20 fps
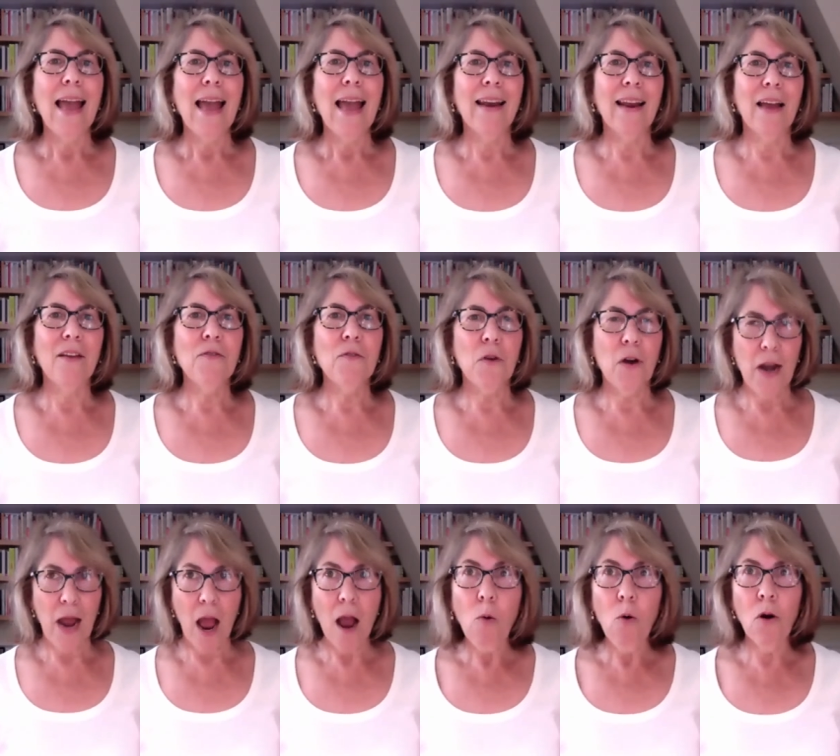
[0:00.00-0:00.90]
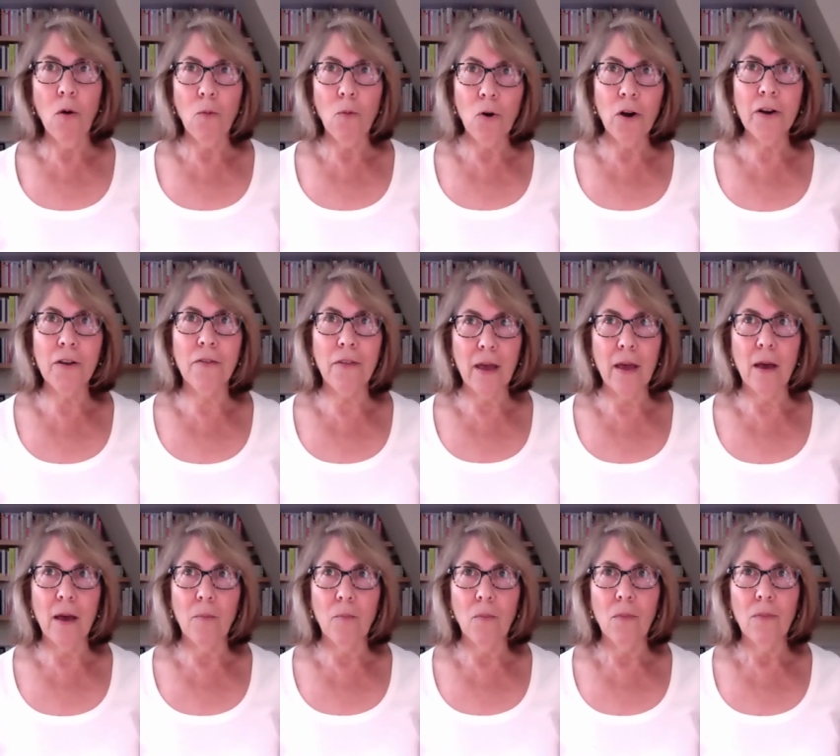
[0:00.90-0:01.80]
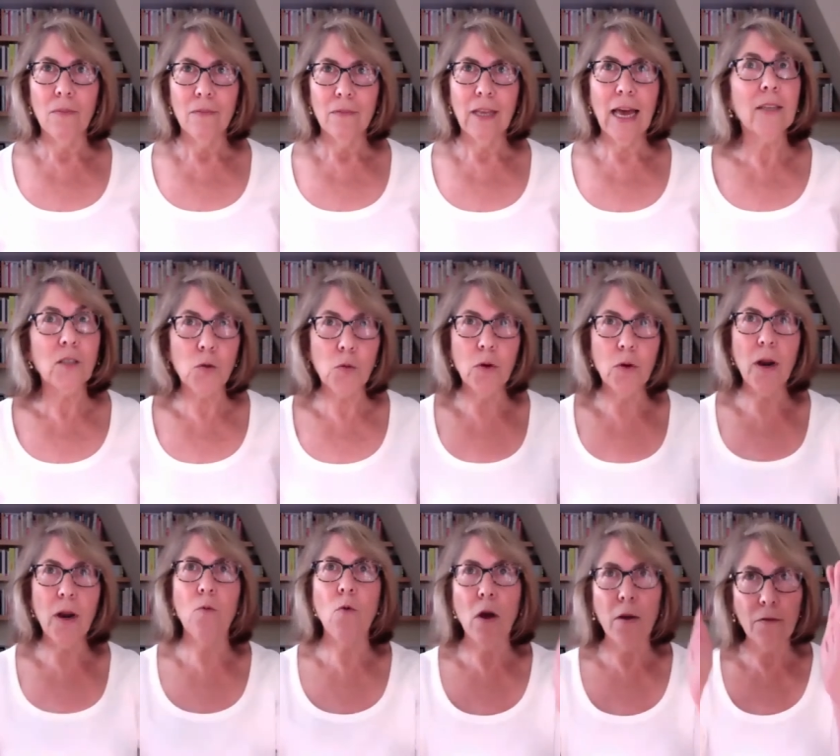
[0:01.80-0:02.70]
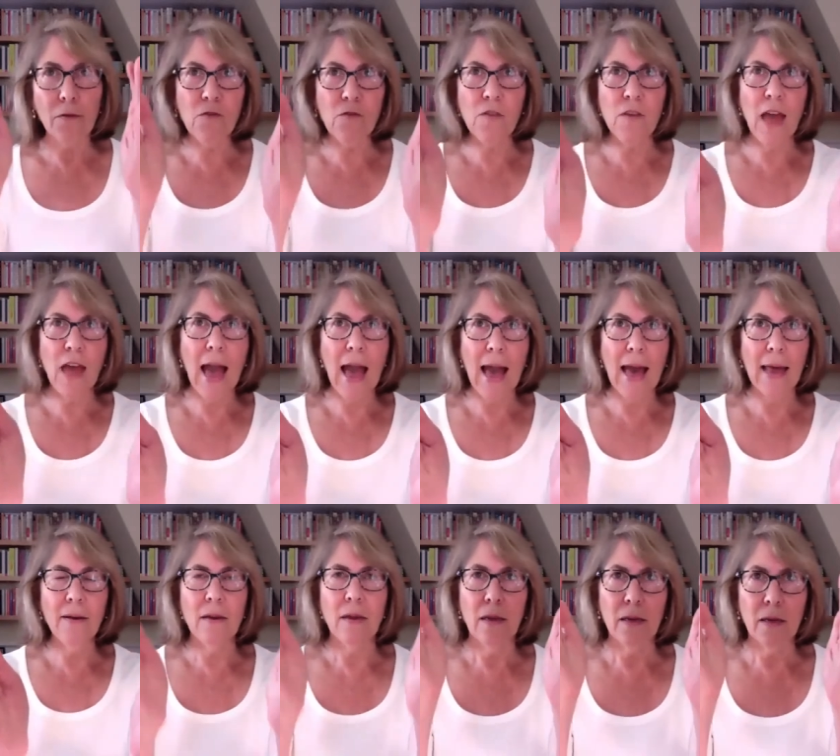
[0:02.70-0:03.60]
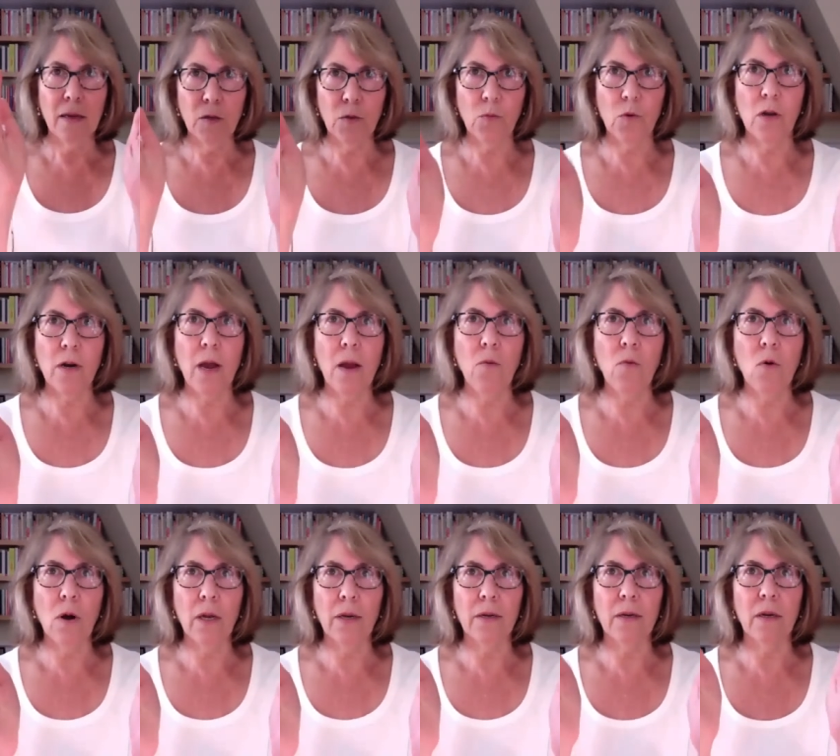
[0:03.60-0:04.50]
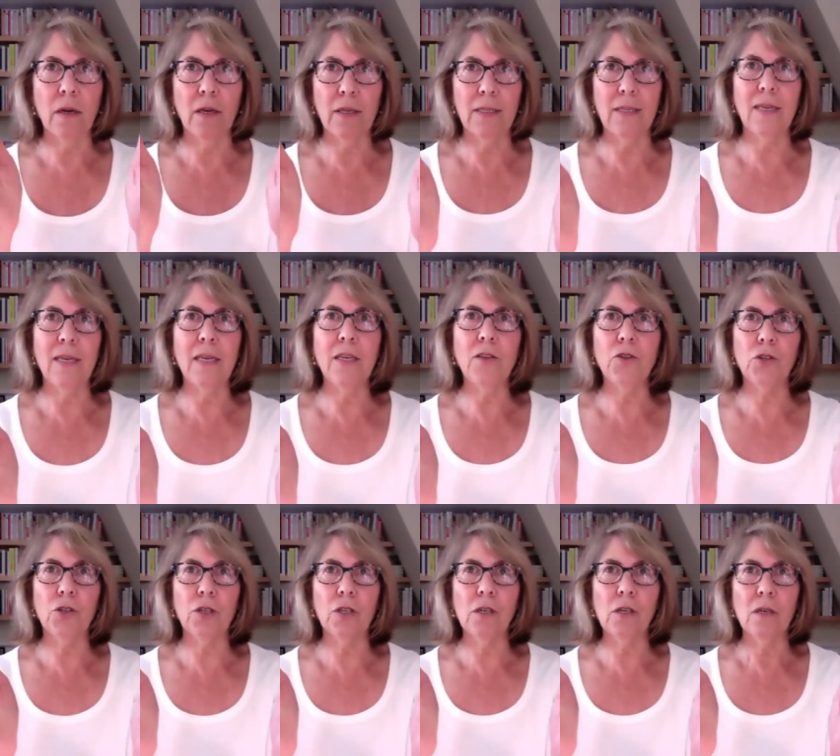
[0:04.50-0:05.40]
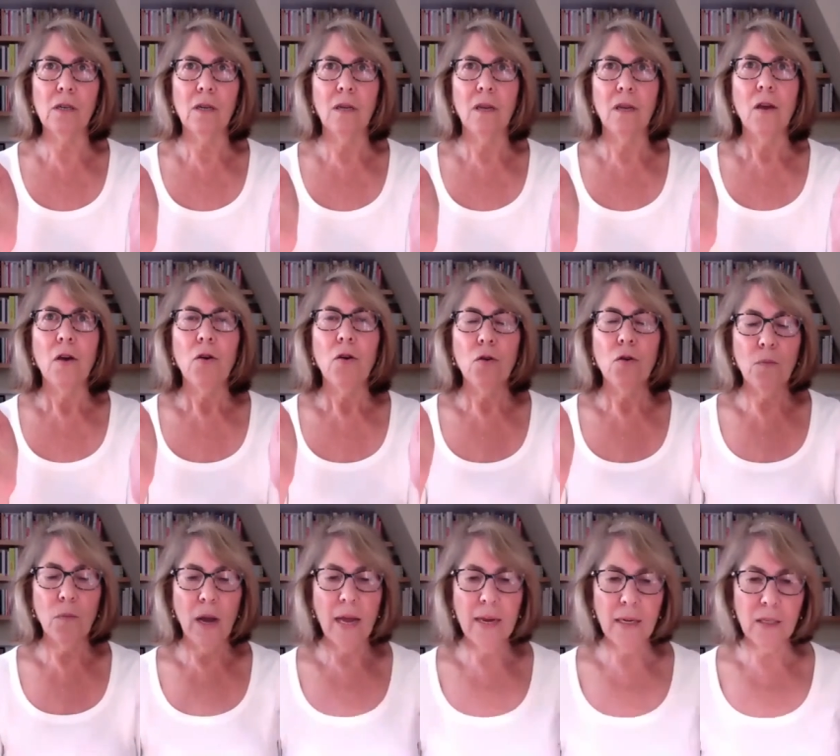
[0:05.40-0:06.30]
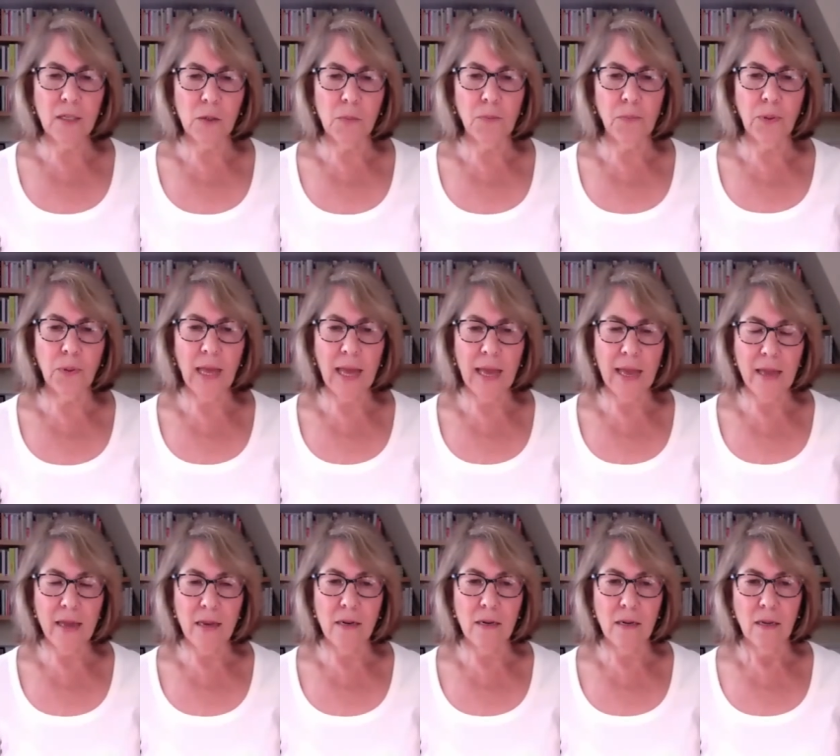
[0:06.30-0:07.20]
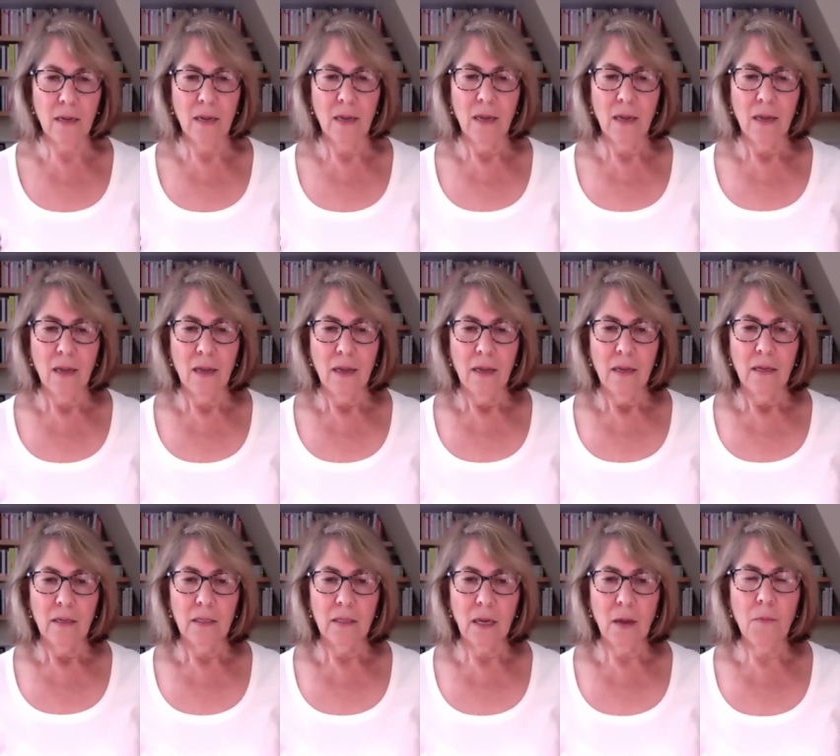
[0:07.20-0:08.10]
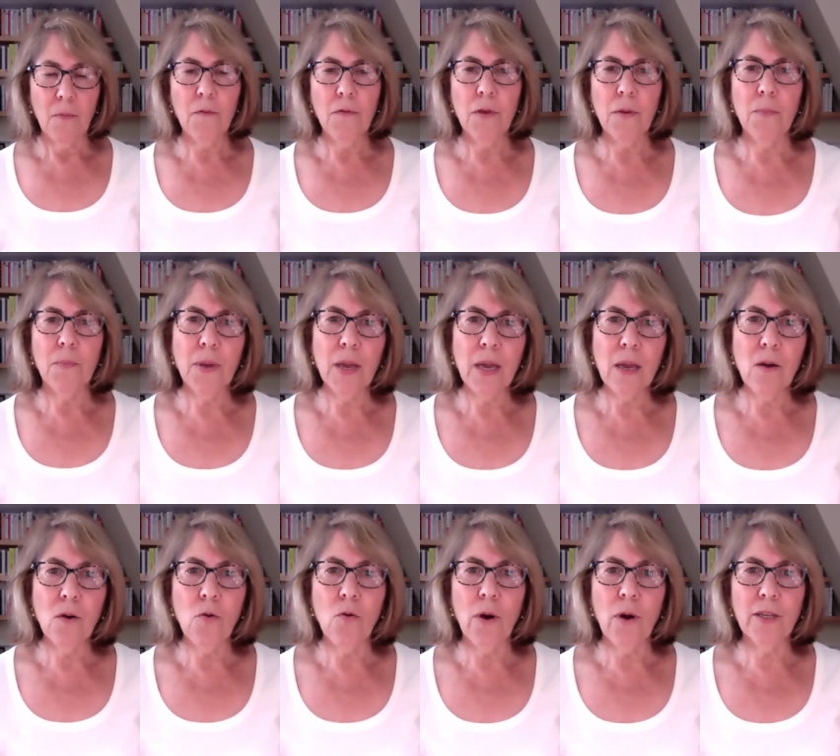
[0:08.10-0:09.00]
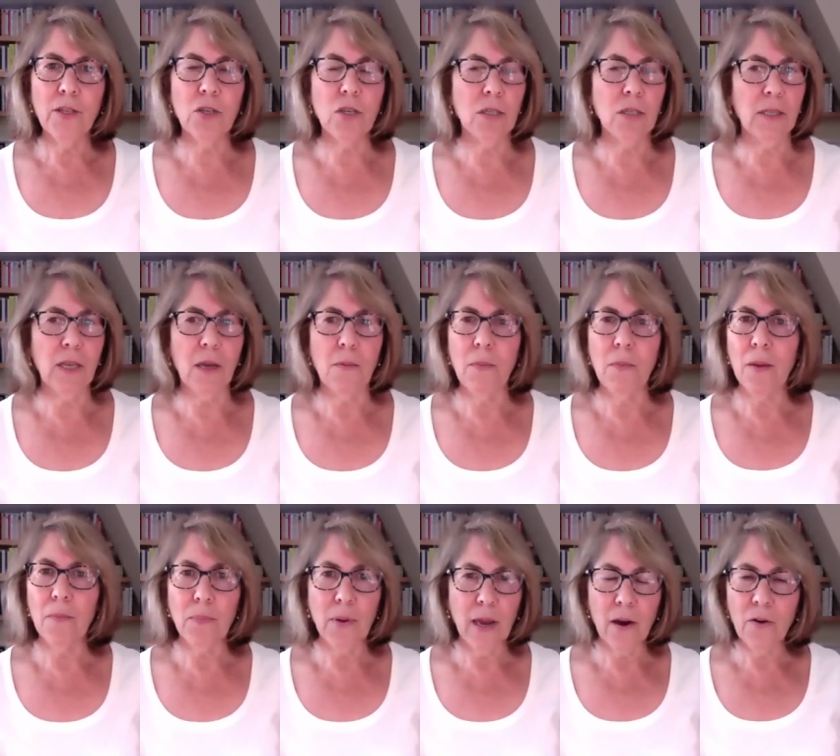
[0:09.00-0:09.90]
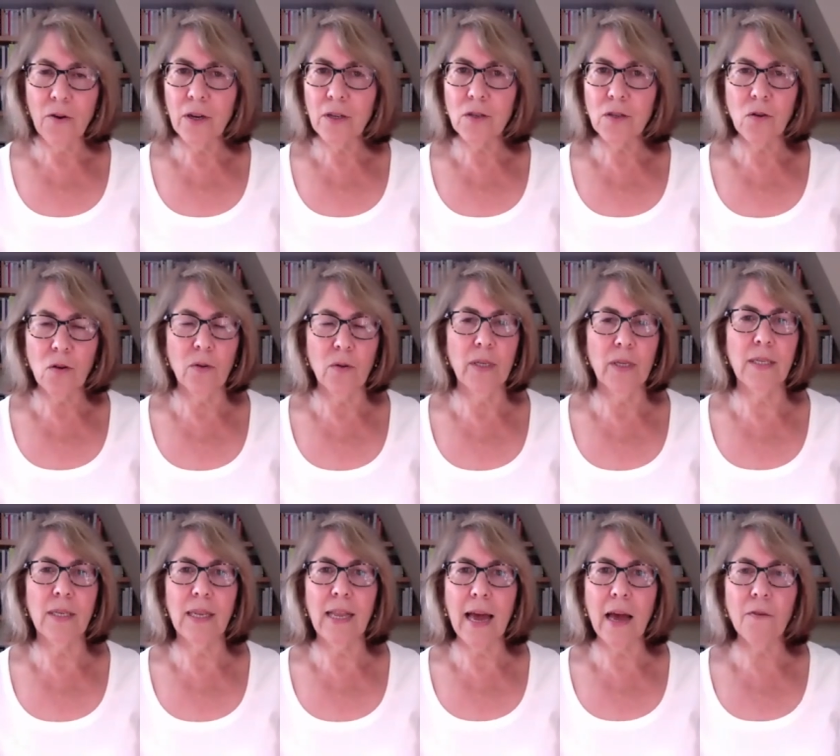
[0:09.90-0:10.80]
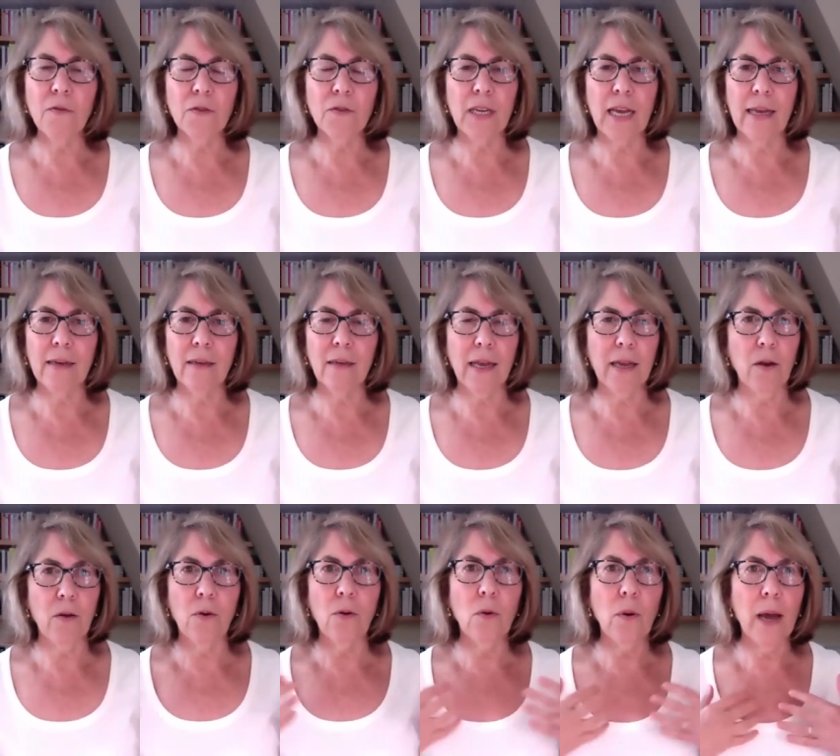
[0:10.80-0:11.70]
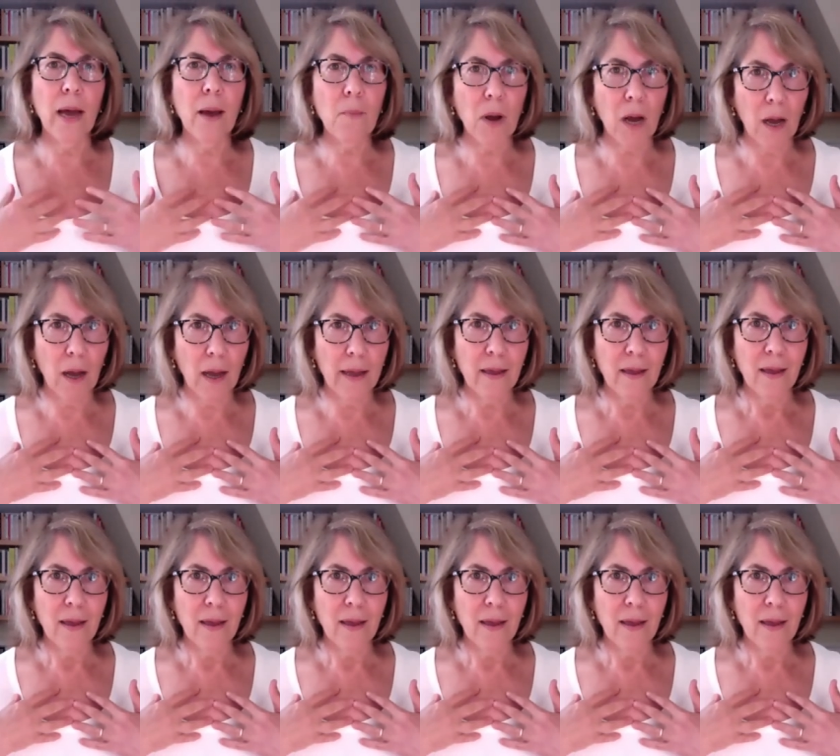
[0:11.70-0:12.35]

And I thought, I want one of them. That's what I want. That is what I want, a teacher who might explain some of the big questions that my parents always laughed at, like, who am I?